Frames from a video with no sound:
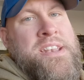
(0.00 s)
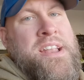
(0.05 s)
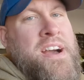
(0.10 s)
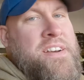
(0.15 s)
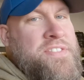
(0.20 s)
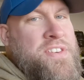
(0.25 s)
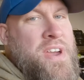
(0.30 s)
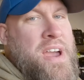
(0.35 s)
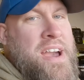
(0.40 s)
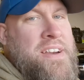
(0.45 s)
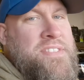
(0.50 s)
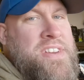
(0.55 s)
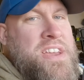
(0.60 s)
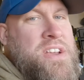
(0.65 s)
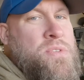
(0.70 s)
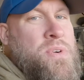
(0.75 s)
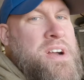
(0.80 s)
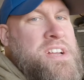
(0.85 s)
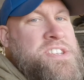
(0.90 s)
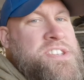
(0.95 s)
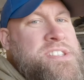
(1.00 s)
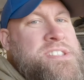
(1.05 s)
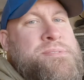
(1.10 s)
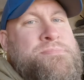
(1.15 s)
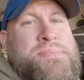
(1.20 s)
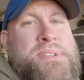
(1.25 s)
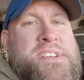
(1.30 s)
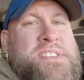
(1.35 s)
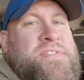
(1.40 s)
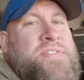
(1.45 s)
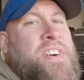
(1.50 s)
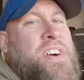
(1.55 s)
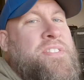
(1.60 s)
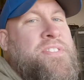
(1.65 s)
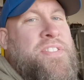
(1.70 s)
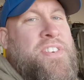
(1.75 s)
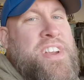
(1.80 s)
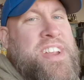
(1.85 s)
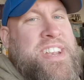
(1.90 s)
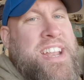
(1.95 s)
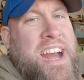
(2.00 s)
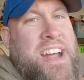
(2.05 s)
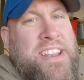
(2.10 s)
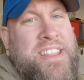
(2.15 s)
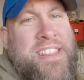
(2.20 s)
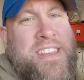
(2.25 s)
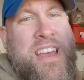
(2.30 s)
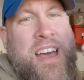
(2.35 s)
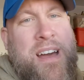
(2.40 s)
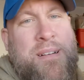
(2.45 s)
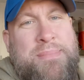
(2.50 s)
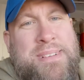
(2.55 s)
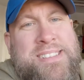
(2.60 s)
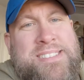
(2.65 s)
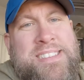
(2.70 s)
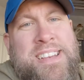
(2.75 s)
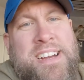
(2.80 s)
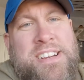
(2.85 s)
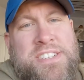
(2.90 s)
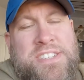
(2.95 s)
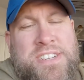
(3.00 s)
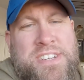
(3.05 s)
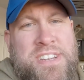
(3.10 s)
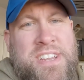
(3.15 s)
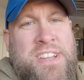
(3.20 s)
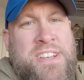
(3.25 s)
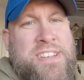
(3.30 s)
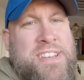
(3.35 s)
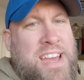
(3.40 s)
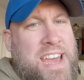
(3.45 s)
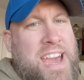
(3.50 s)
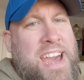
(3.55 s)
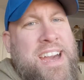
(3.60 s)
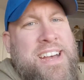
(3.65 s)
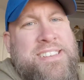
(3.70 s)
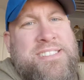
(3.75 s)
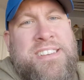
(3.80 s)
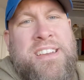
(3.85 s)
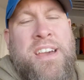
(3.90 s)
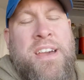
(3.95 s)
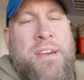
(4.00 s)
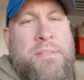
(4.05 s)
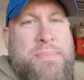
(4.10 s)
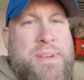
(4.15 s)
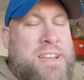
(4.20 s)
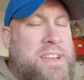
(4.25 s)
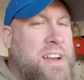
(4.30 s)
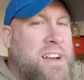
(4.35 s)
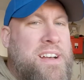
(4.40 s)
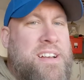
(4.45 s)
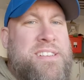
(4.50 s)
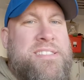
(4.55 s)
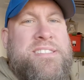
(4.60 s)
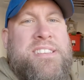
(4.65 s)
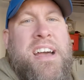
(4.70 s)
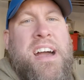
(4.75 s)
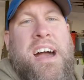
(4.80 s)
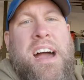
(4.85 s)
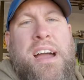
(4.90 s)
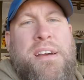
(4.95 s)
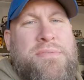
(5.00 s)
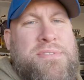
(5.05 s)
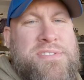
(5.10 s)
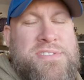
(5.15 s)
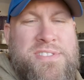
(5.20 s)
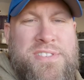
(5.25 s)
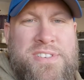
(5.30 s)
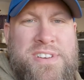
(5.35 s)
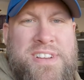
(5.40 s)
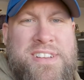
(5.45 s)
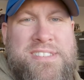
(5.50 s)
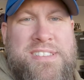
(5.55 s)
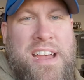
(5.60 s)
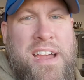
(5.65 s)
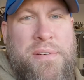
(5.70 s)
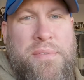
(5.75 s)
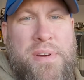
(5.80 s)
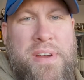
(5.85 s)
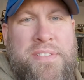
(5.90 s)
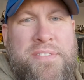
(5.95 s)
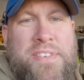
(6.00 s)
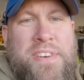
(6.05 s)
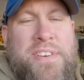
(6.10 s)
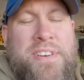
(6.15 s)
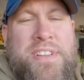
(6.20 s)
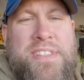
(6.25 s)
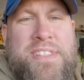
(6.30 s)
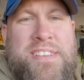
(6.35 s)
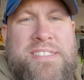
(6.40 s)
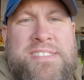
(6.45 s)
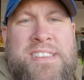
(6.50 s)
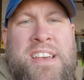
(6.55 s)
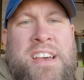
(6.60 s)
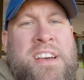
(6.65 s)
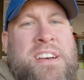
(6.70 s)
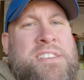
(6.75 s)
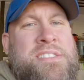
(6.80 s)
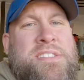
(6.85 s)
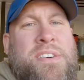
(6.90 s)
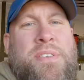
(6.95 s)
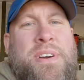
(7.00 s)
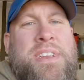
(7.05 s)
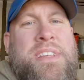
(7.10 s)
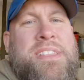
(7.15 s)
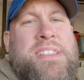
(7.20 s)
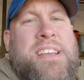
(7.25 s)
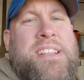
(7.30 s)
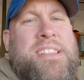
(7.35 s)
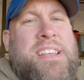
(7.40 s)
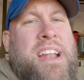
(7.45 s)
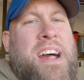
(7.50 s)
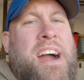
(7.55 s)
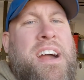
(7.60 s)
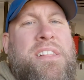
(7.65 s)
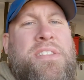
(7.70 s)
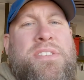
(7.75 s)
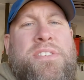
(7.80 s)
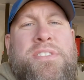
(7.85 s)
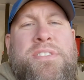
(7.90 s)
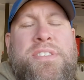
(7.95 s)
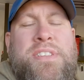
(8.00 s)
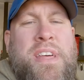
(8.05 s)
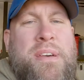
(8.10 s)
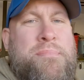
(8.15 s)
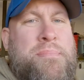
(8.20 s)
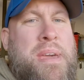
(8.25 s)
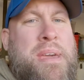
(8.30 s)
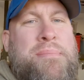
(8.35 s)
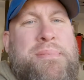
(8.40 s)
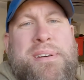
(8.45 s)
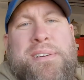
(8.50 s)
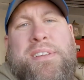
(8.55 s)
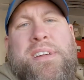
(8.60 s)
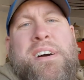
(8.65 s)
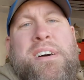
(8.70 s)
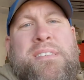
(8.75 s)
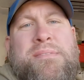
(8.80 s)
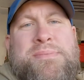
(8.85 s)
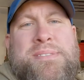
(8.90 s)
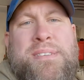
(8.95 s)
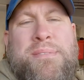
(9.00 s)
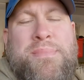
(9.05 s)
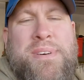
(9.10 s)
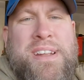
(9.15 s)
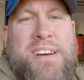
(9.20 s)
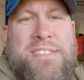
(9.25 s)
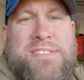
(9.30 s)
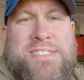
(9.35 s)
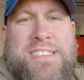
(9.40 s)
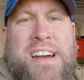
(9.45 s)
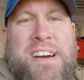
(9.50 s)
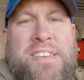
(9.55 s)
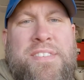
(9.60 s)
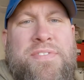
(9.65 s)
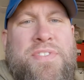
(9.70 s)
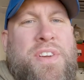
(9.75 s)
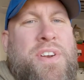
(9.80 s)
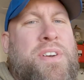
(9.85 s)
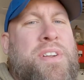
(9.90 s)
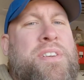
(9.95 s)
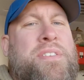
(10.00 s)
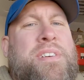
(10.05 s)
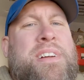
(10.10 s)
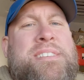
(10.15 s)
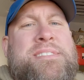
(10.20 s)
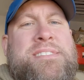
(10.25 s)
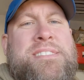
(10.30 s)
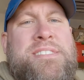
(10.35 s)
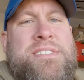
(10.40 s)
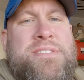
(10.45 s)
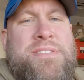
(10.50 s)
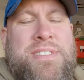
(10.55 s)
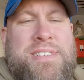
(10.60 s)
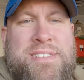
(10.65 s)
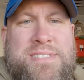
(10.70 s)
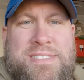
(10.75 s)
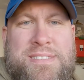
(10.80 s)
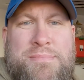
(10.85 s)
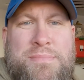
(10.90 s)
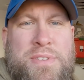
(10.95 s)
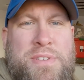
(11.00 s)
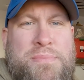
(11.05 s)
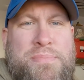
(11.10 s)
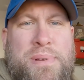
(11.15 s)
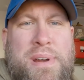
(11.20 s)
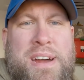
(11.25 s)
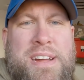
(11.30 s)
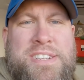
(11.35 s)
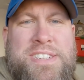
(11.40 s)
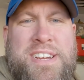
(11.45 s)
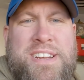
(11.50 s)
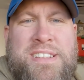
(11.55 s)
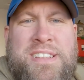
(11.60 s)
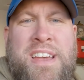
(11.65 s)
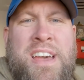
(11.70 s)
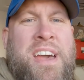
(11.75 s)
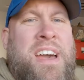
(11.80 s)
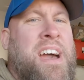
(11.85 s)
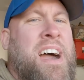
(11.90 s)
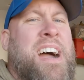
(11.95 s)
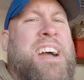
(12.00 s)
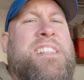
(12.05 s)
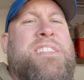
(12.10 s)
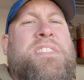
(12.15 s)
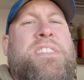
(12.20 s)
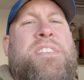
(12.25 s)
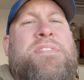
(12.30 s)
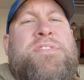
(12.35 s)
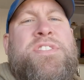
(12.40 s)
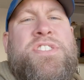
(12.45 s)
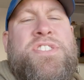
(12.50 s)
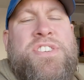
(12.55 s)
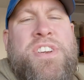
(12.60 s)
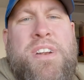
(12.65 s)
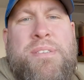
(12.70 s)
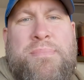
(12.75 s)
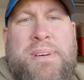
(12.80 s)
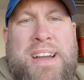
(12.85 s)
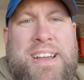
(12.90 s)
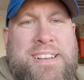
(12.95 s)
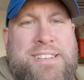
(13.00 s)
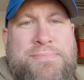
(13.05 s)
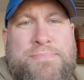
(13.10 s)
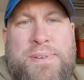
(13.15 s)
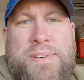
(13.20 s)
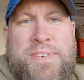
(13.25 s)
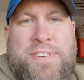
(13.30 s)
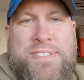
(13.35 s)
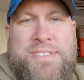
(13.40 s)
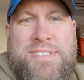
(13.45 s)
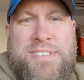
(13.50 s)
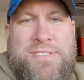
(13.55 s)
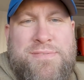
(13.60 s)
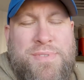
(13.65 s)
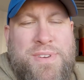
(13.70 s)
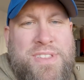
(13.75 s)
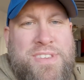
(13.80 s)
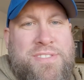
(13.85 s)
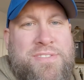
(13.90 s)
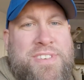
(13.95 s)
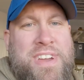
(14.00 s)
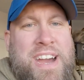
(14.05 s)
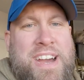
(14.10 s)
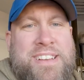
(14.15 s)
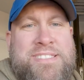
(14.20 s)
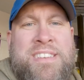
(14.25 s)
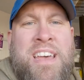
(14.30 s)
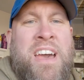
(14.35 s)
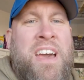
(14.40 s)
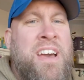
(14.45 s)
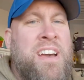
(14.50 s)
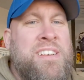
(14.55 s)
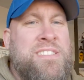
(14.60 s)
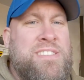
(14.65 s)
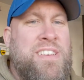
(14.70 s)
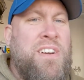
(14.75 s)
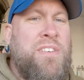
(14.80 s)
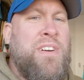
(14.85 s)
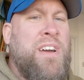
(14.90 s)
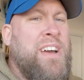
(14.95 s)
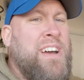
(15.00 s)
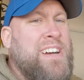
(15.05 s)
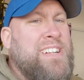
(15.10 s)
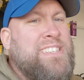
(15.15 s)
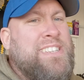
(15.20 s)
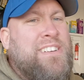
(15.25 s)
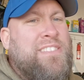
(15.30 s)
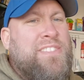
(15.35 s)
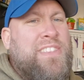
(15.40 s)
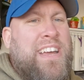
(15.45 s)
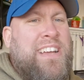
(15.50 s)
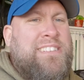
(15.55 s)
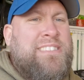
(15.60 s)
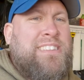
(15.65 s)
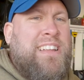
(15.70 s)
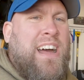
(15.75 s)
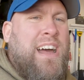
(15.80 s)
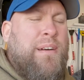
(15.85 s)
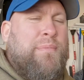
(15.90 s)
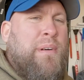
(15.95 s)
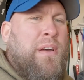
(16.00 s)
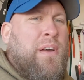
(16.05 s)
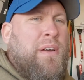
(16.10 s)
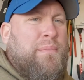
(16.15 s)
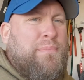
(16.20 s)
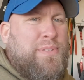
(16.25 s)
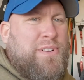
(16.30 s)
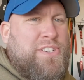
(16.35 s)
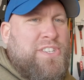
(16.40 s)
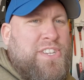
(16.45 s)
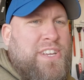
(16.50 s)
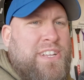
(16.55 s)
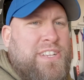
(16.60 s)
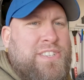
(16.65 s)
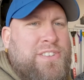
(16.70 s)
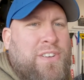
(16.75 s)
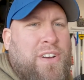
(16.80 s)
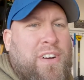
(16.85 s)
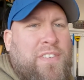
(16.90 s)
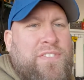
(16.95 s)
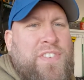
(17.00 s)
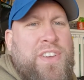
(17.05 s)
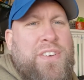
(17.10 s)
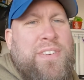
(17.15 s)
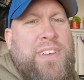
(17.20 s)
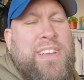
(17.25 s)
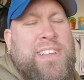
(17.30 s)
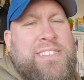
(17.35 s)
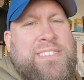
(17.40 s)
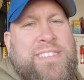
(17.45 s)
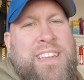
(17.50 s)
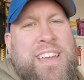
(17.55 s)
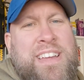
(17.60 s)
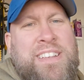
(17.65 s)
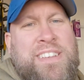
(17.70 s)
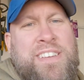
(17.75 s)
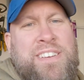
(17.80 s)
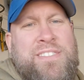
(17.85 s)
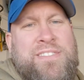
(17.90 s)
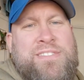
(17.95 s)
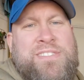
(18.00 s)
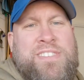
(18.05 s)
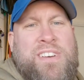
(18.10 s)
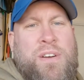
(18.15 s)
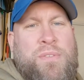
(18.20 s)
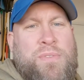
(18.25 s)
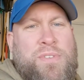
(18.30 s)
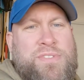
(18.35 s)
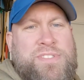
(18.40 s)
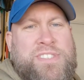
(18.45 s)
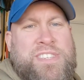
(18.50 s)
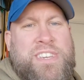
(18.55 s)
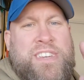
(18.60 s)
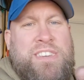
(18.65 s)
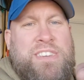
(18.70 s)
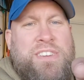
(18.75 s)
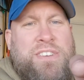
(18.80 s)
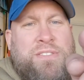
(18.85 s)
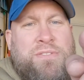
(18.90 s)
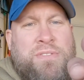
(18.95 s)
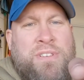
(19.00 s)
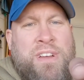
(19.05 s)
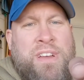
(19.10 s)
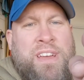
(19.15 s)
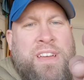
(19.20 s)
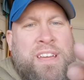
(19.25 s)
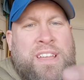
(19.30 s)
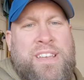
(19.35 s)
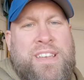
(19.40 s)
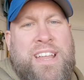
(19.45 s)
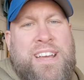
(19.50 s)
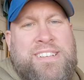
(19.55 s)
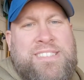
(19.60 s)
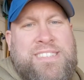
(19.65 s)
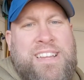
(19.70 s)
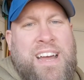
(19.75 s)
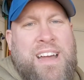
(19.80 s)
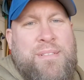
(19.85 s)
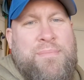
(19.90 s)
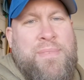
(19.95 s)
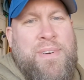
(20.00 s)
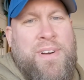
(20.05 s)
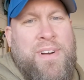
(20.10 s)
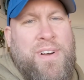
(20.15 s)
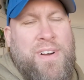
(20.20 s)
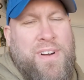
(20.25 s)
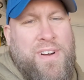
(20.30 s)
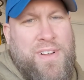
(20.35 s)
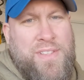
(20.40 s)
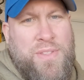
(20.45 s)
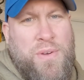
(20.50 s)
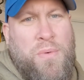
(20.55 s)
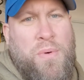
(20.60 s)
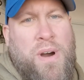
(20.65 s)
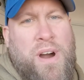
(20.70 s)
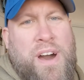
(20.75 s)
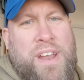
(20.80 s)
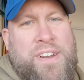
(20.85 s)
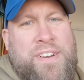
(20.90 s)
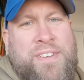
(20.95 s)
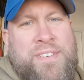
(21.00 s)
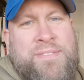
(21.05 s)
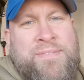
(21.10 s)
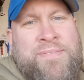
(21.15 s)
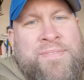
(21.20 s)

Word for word: Now, if you have any questions, please feel free down in the comments section to ask because I was learning as I went during this. So anything that I learned that may be able to help someone else out if they're interested in doing a similar project, I'd love to share my experiences with you guys. So until next time, appreciate you all viewing and staying tuned. So we'll see you next time on the water.